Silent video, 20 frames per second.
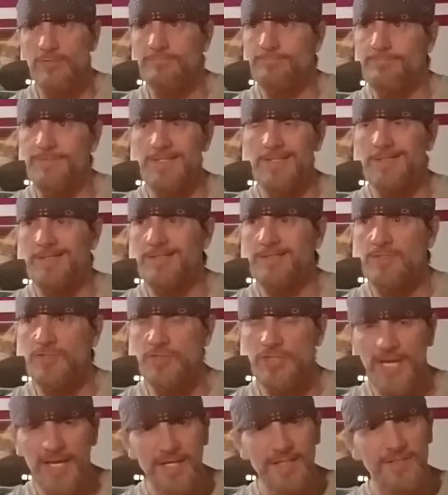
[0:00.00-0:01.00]
and
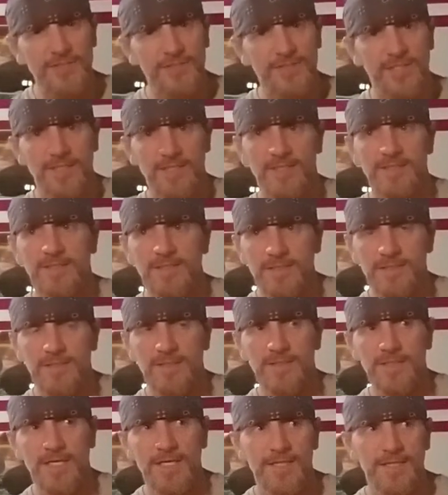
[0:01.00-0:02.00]
change things
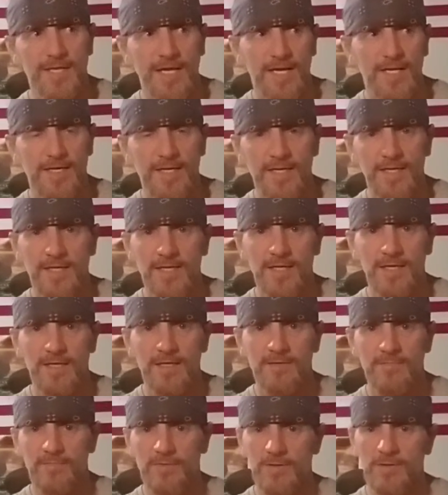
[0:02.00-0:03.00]
like that? And
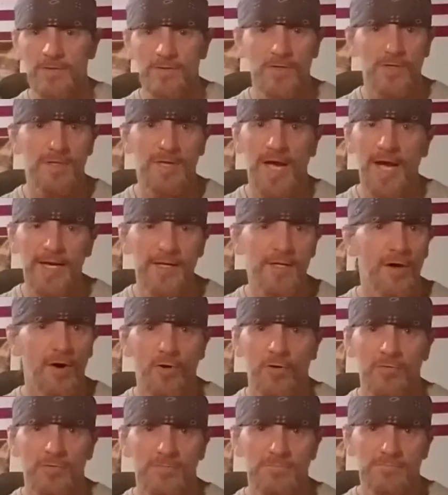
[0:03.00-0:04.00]
look, I
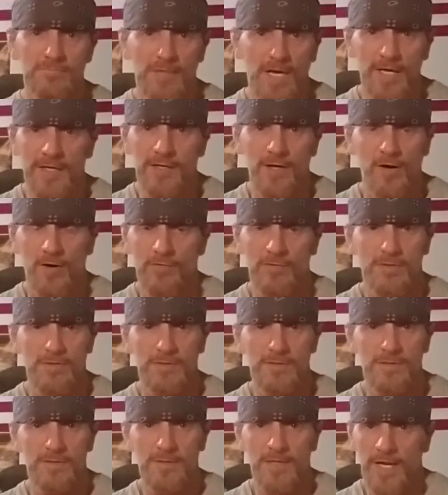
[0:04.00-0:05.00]
know
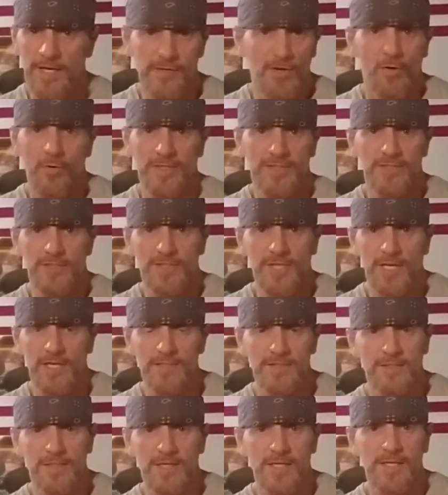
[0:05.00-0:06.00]
it's
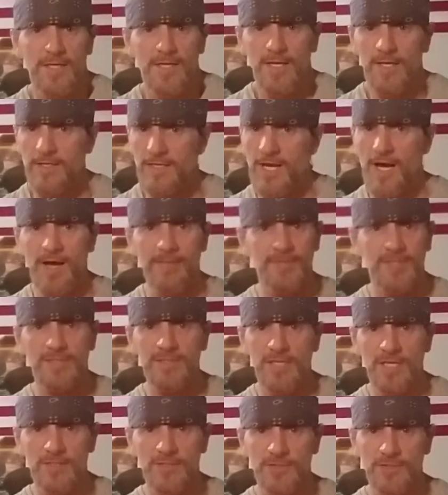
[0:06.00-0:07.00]
changed. And common
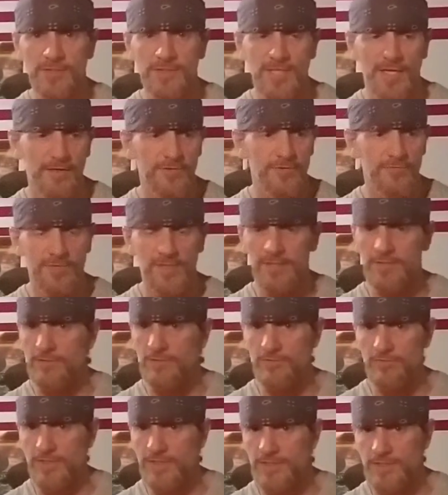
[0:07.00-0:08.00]
sense should tell you these
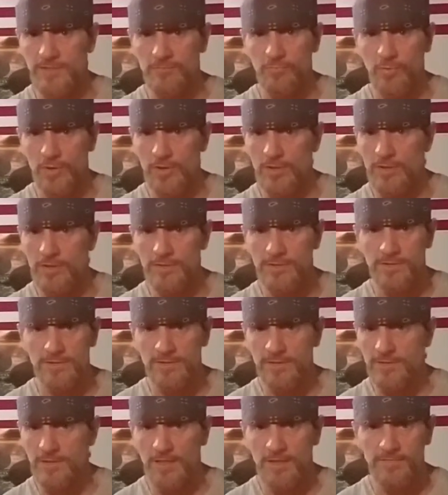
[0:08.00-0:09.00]
crazy words and
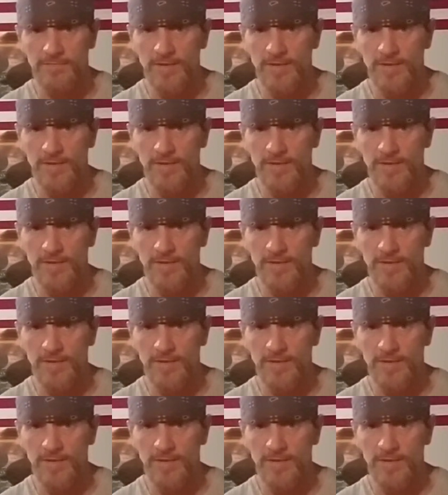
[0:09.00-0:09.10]
stuff